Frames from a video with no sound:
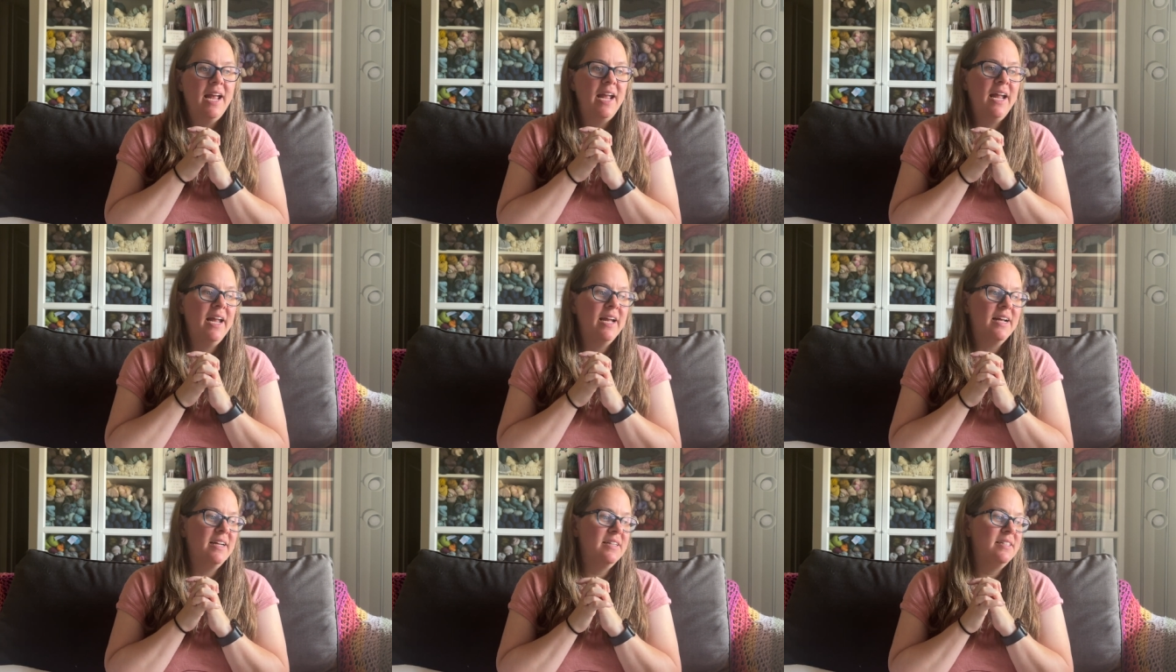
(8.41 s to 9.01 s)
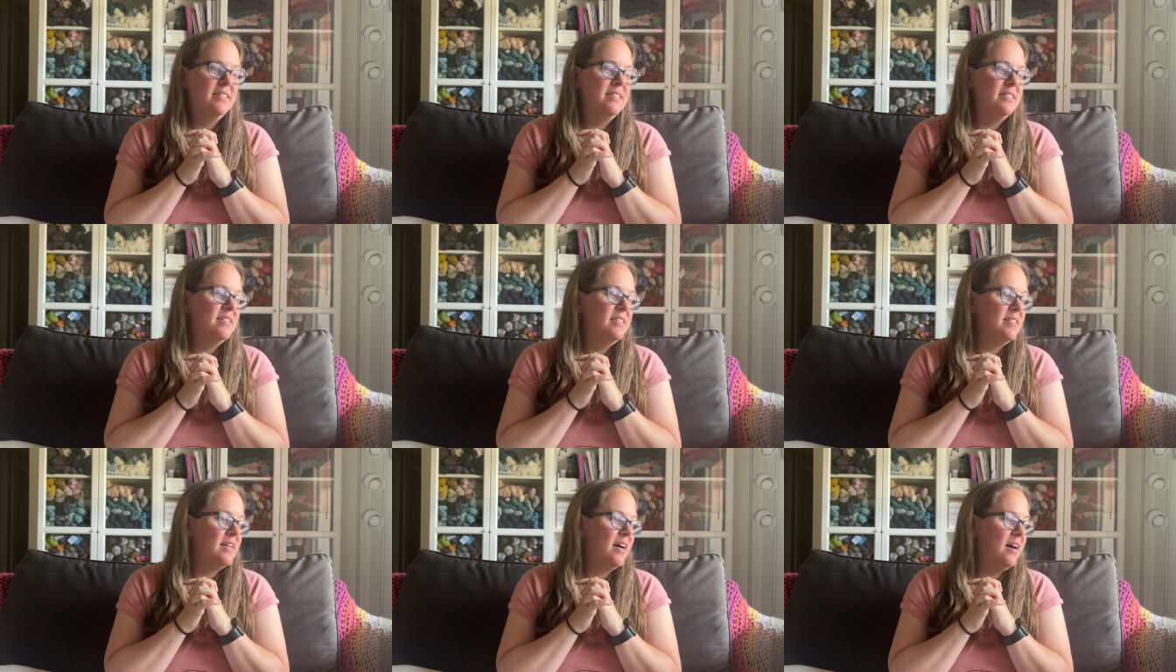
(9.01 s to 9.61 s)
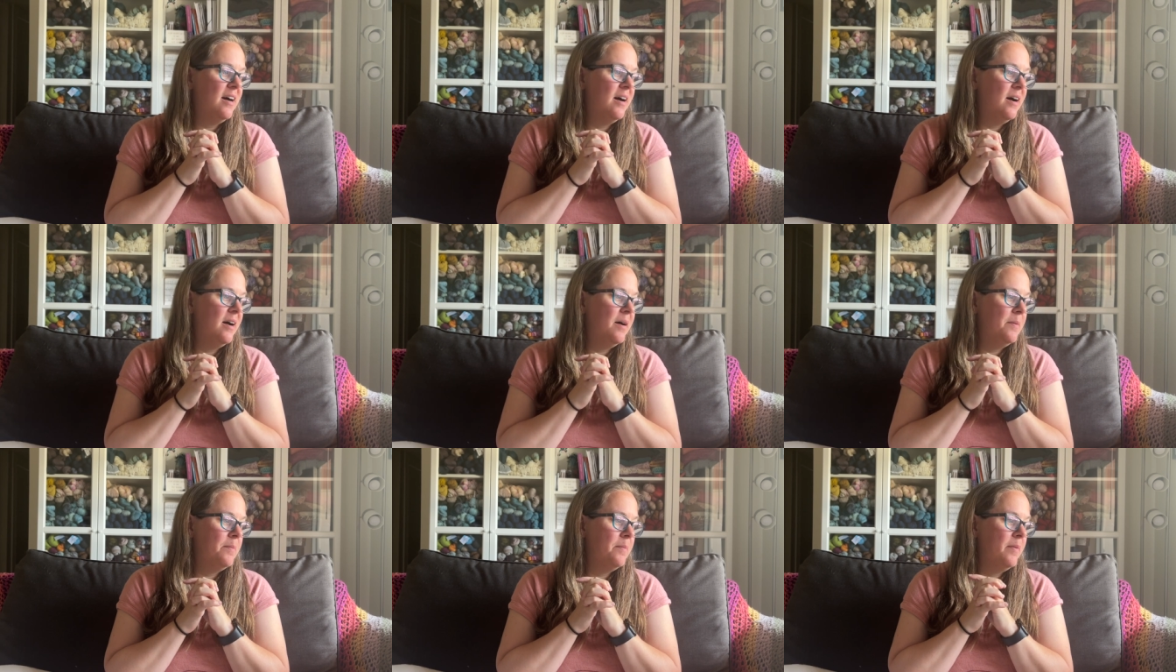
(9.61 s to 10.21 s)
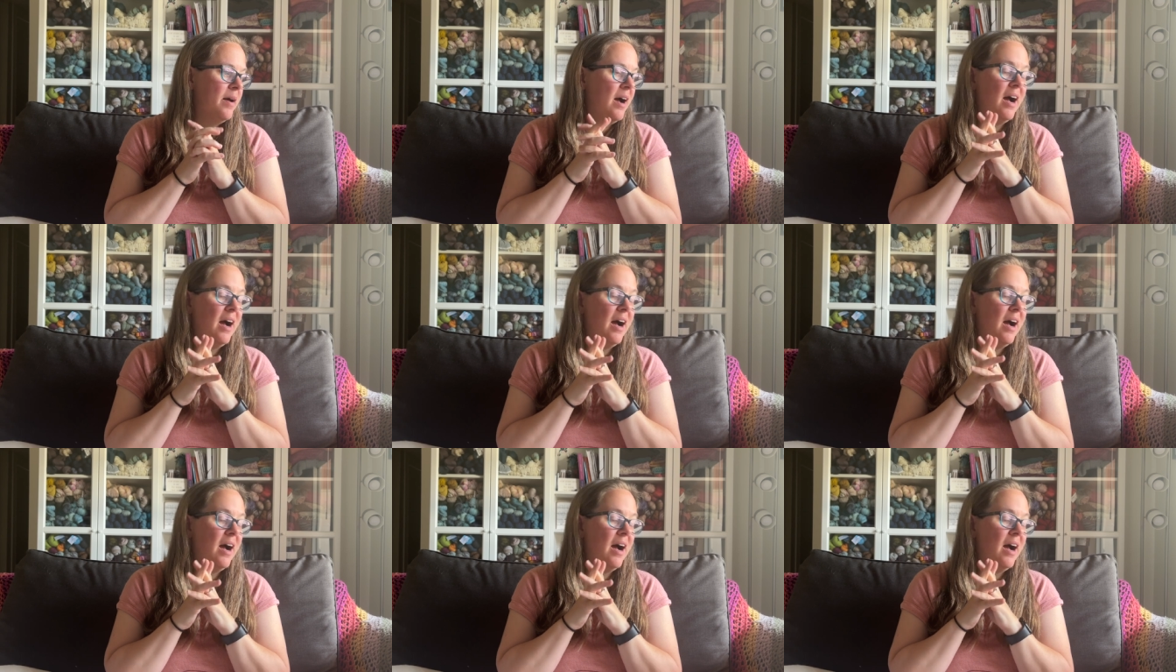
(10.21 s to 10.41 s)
and um,